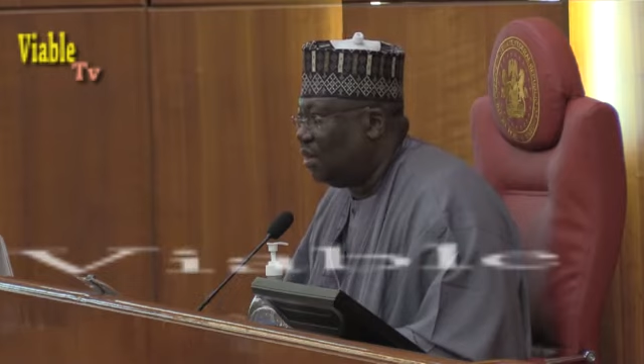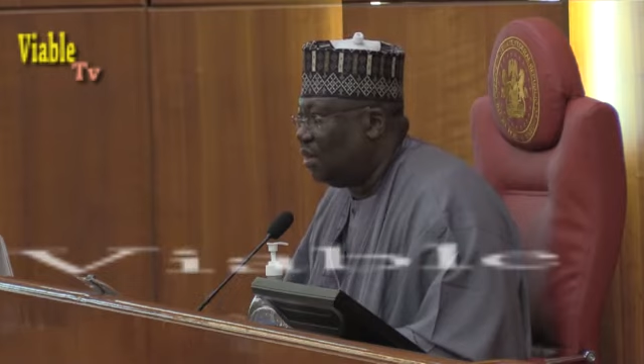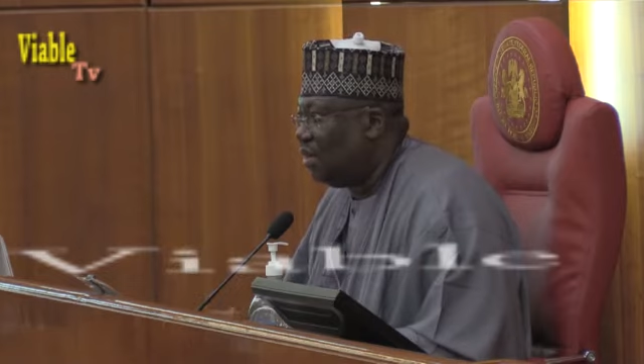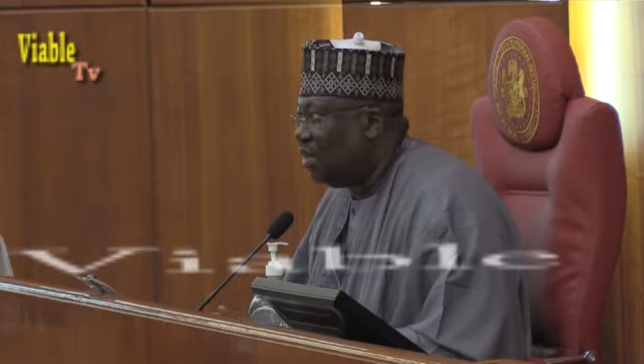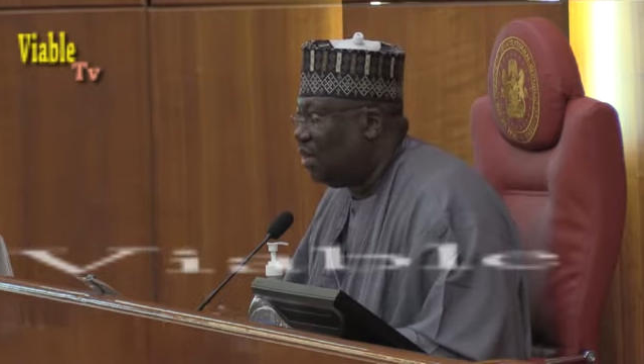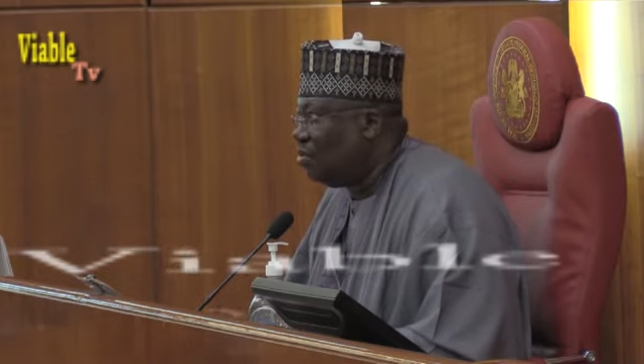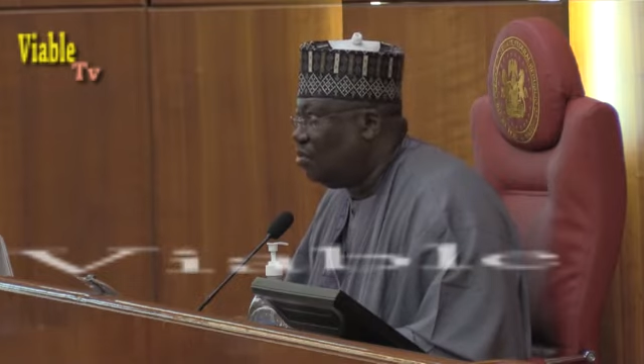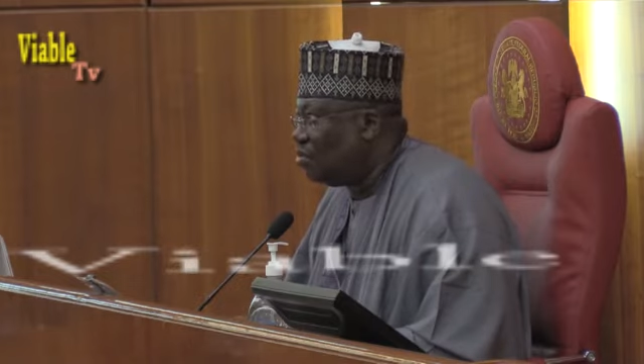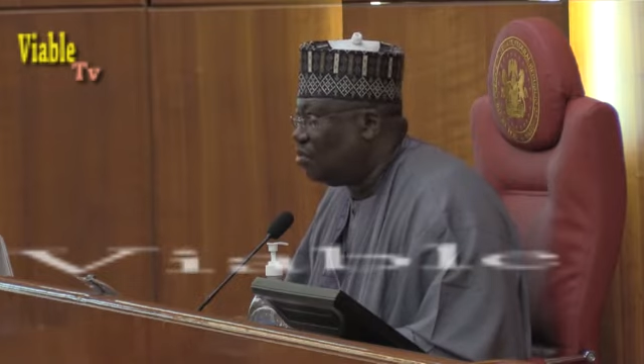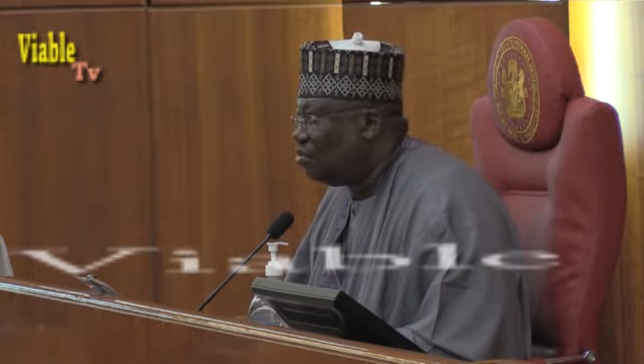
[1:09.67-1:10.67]
Here,
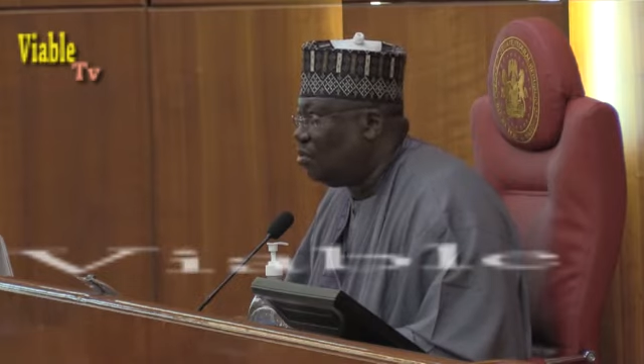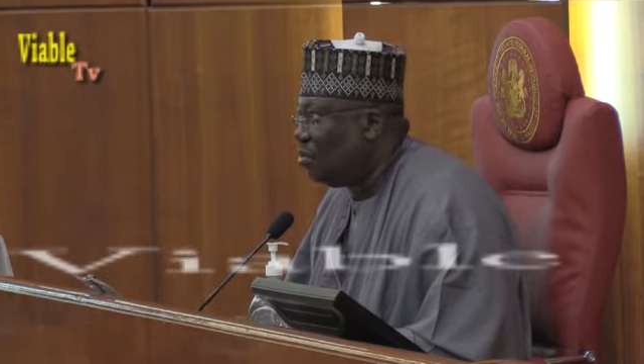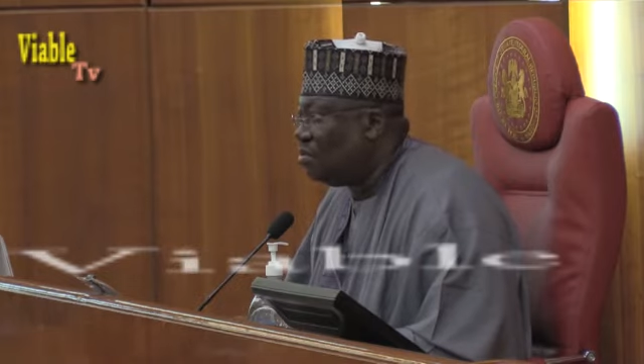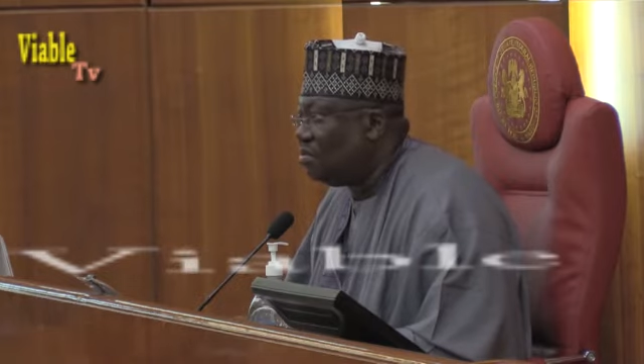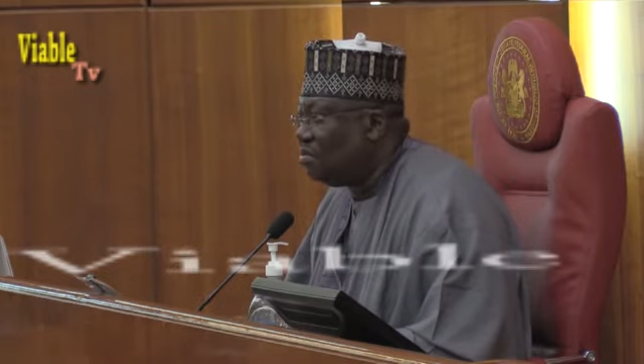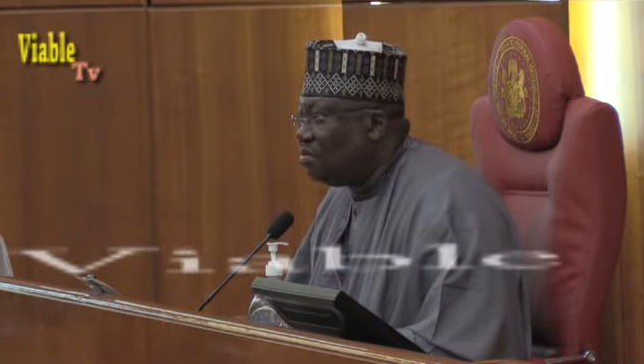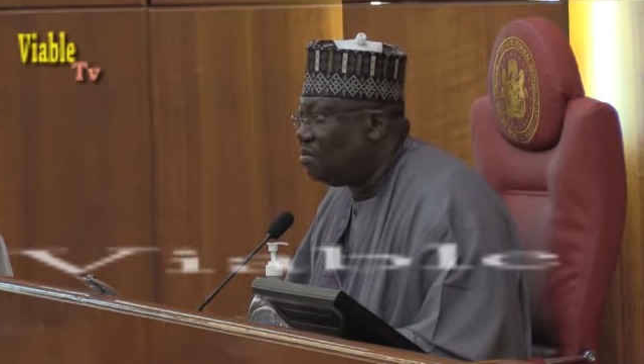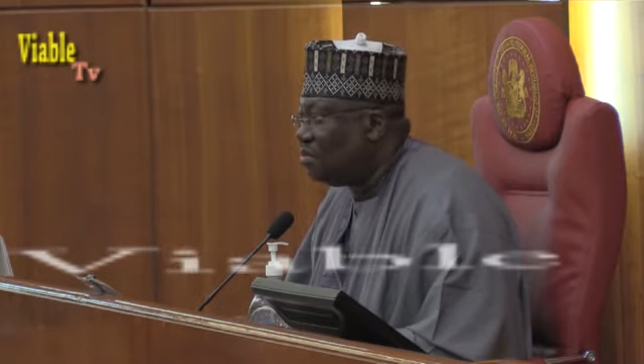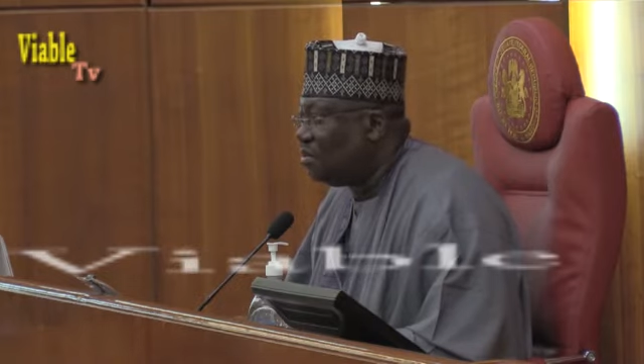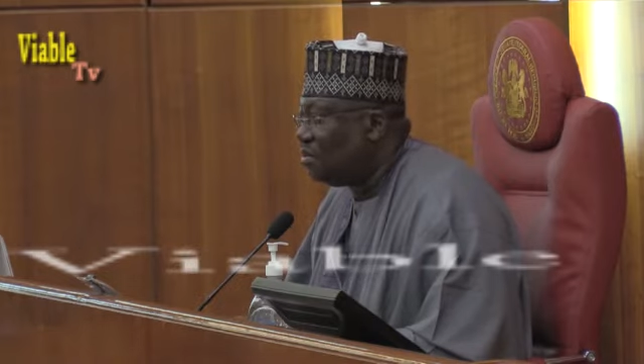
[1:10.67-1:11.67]
close to home,
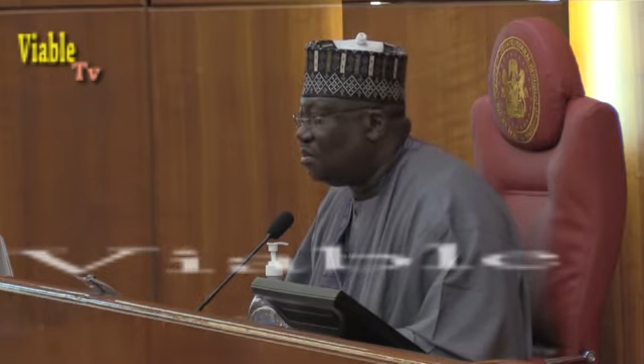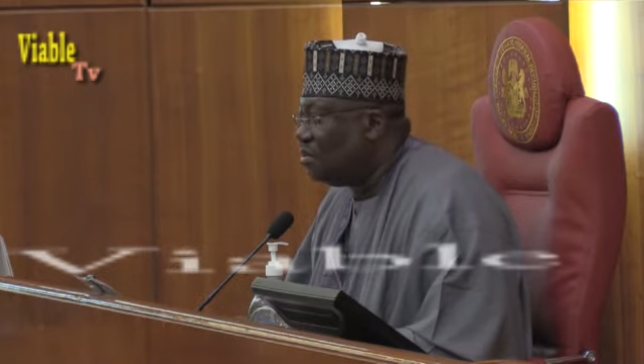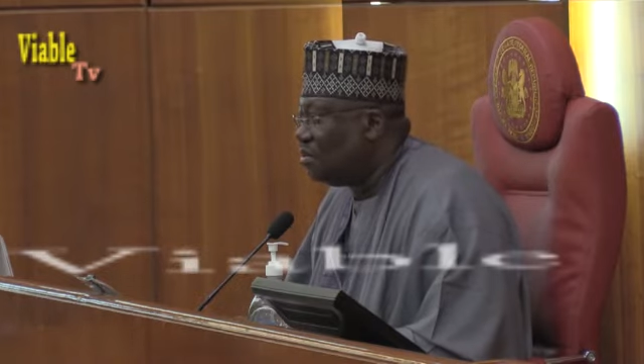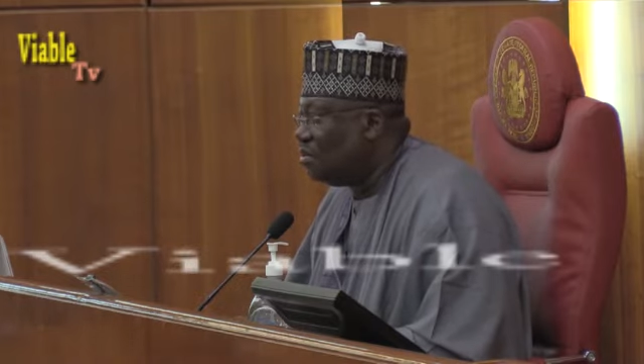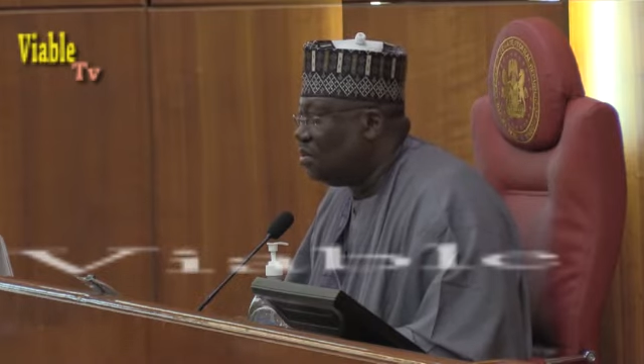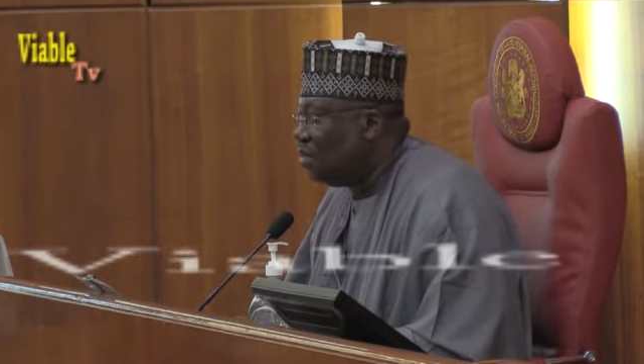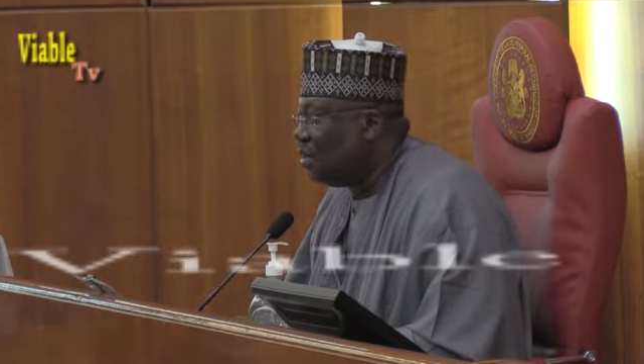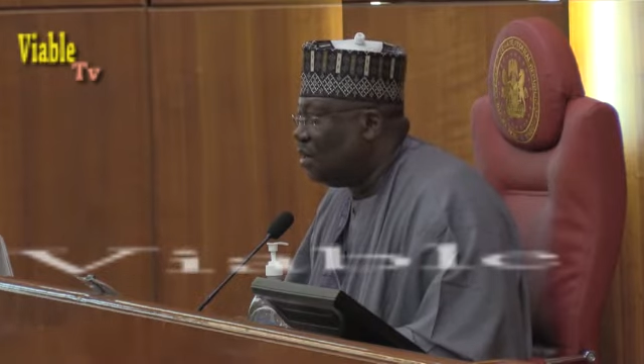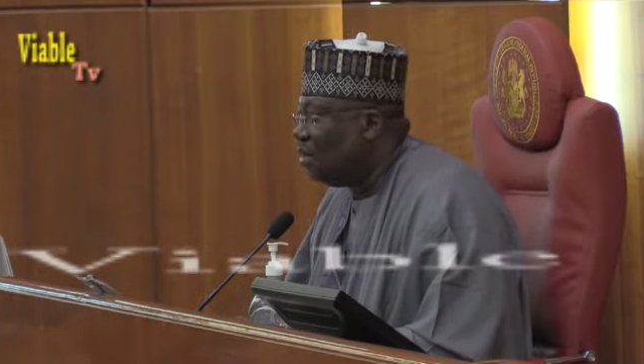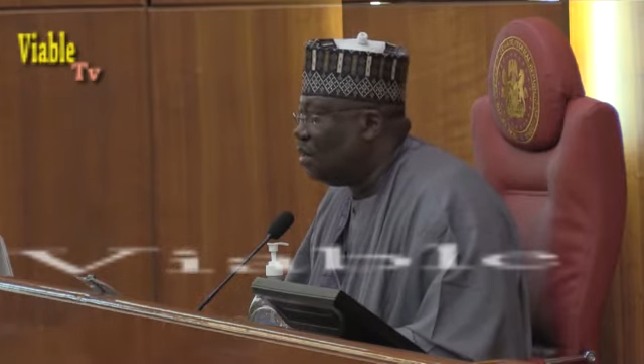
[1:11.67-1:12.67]

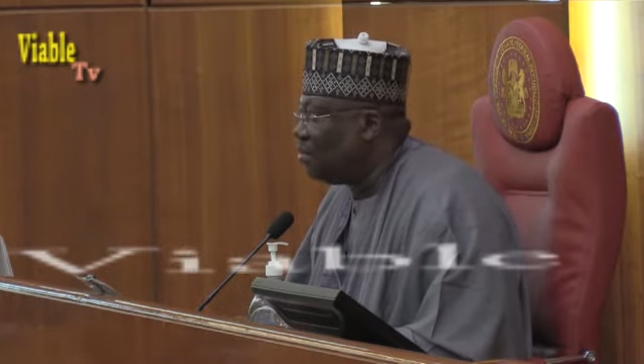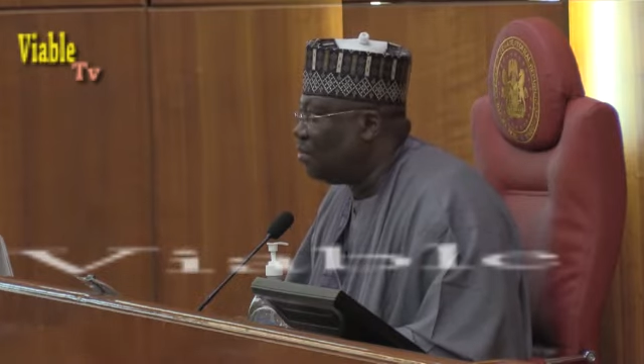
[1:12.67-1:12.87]
at the risk